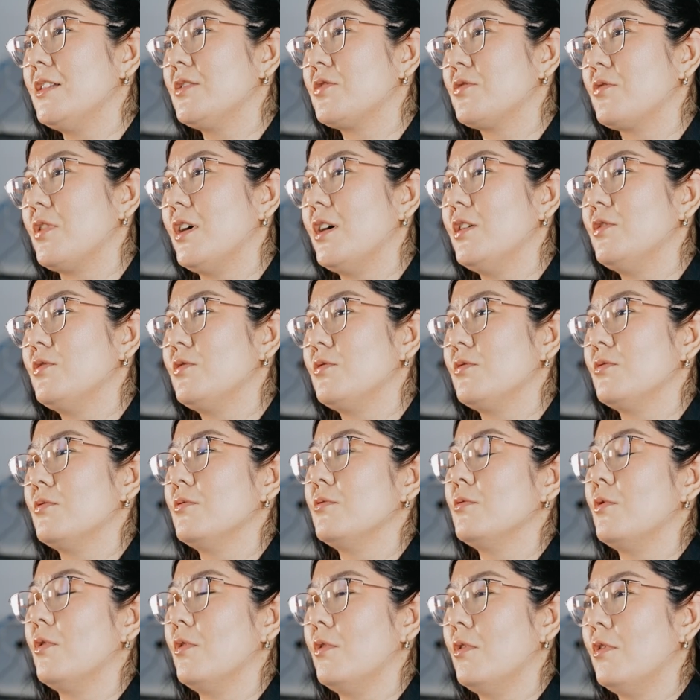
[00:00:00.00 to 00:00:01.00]
try
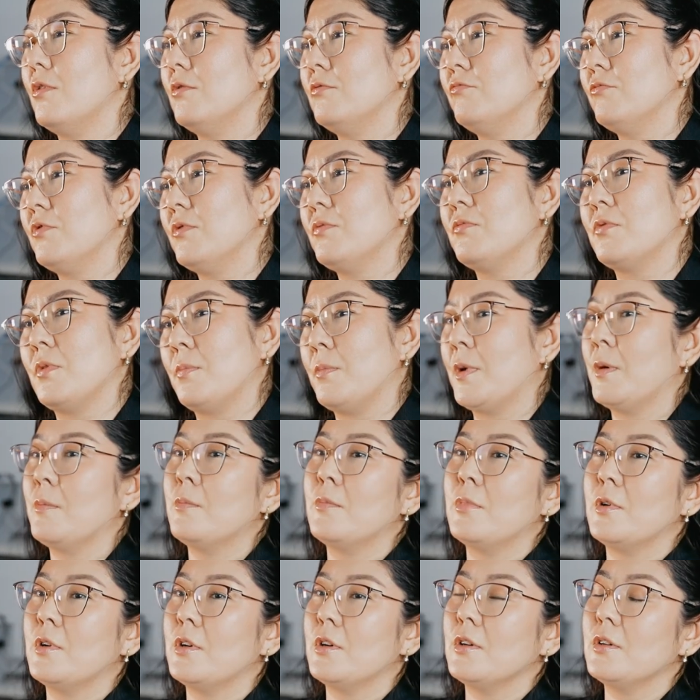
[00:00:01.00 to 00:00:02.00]
to only
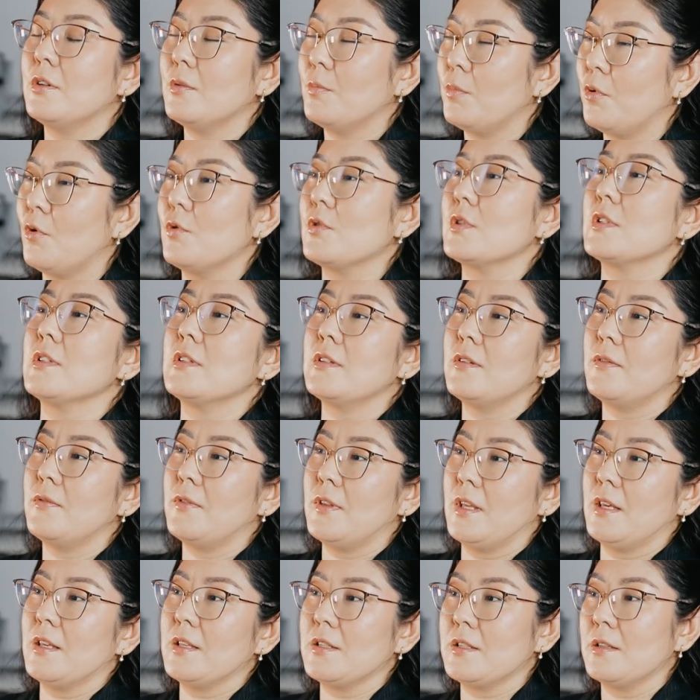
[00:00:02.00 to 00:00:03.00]
remember positive
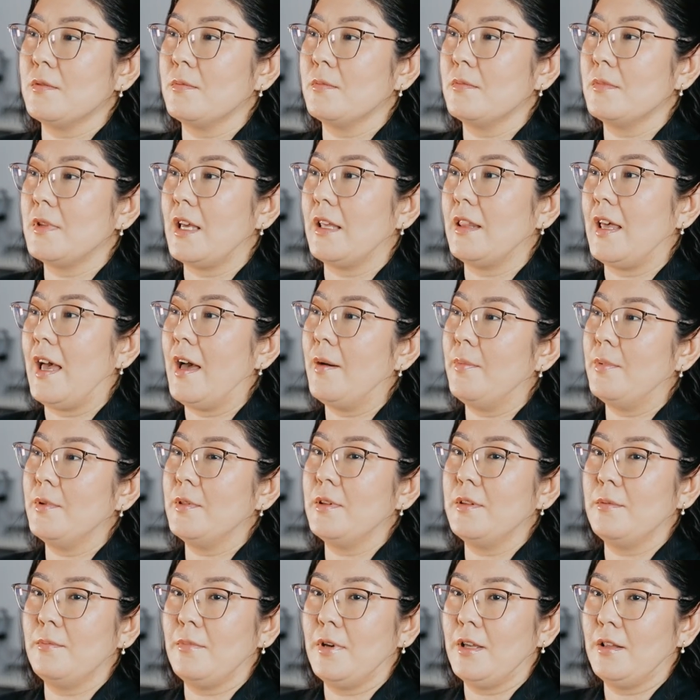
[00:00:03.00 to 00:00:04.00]
things and that
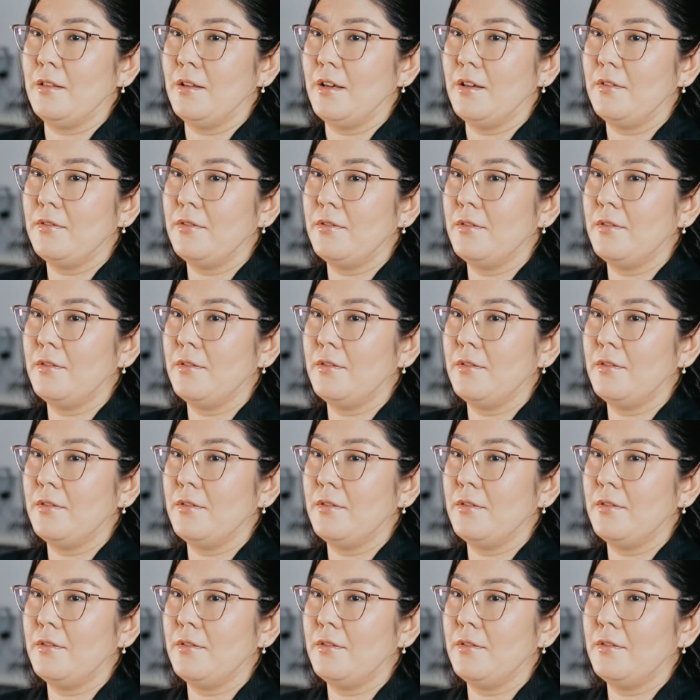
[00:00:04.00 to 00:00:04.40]
happened in my life.